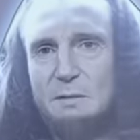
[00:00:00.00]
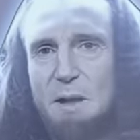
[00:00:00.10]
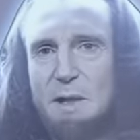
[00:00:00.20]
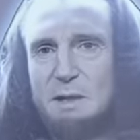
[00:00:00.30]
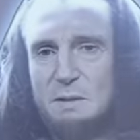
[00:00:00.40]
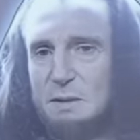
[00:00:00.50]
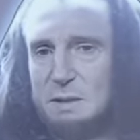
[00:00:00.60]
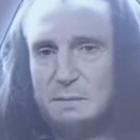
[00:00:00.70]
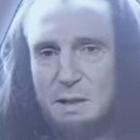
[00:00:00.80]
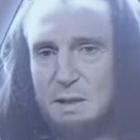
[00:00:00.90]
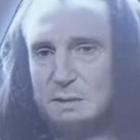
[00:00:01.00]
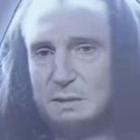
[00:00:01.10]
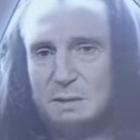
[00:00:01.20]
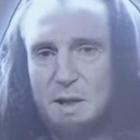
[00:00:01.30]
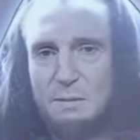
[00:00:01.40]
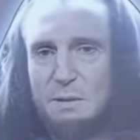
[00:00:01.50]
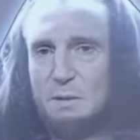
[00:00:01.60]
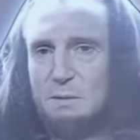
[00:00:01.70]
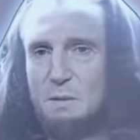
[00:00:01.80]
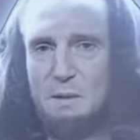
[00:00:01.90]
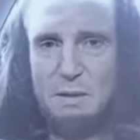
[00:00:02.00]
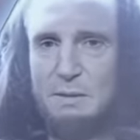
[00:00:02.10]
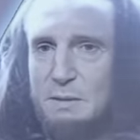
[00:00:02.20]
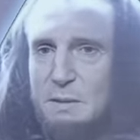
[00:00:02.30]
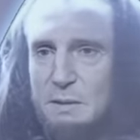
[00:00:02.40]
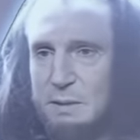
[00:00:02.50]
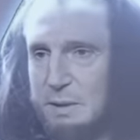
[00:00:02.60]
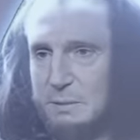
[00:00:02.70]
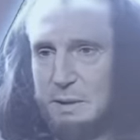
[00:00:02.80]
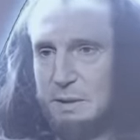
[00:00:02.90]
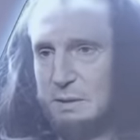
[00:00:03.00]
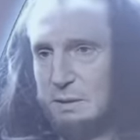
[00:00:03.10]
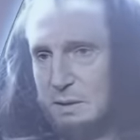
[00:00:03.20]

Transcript: arranged for it to be on top of a waterfall or something?